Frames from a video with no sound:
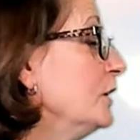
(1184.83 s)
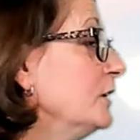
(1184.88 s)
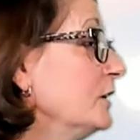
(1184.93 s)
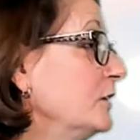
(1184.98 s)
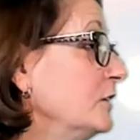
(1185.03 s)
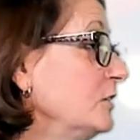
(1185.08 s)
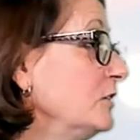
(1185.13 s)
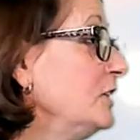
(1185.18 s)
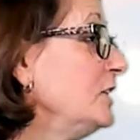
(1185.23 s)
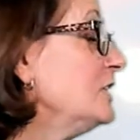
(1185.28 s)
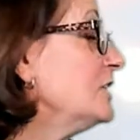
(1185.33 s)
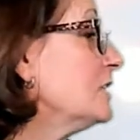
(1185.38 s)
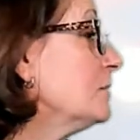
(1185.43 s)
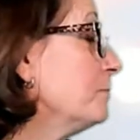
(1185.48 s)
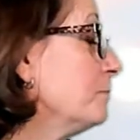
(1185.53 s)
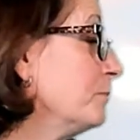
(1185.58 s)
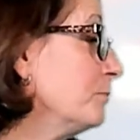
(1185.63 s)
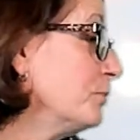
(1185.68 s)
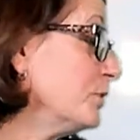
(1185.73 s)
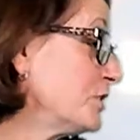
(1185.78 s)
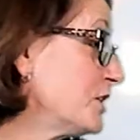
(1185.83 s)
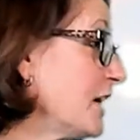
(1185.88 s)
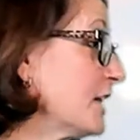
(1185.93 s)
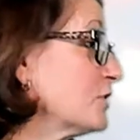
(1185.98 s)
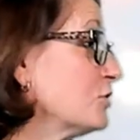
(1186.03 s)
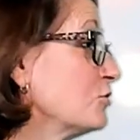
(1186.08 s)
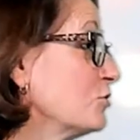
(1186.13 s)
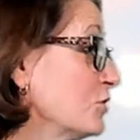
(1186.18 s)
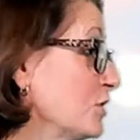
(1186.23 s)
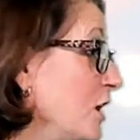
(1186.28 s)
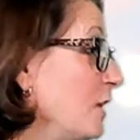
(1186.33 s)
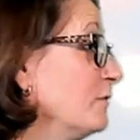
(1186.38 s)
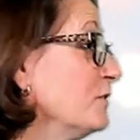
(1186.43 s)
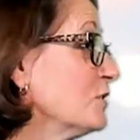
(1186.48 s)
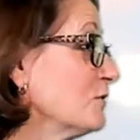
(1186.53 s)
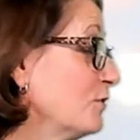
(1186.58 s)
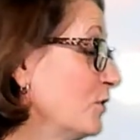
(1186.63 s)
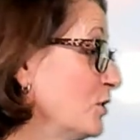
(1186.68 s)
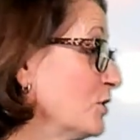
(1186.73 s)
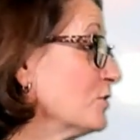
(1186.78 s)
you need to protect yourself as
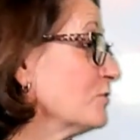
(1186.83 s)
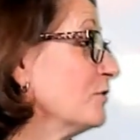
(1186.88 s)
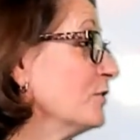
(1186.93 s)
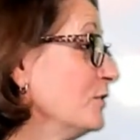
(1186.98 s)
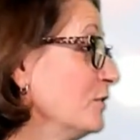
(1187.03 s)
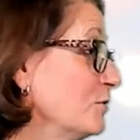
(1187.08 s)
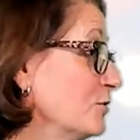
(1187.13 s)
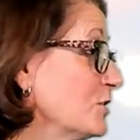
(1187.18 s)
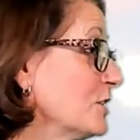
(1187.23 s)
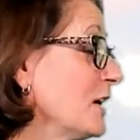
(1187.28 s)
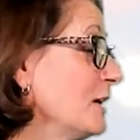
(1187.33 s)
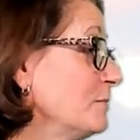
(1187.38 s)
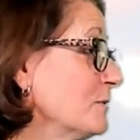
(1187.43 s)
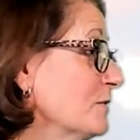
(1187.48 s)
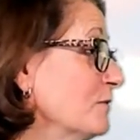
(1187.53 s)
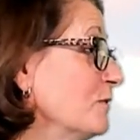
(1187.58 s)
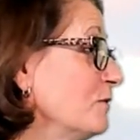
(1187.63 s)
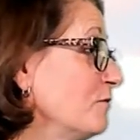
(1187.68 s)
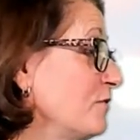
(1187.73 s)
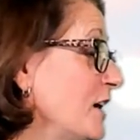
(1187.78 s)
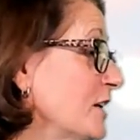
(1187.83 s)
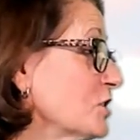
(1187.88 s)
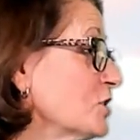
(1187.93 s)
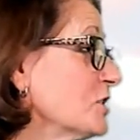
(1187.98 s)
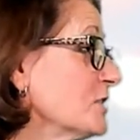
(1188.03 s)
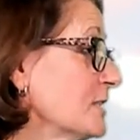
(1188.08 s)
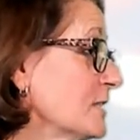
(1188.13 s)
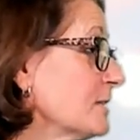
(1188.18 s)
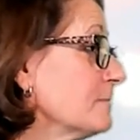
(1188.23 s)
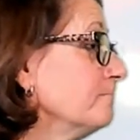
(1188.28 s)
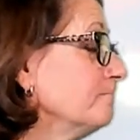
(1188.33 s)
far as for those types of infections.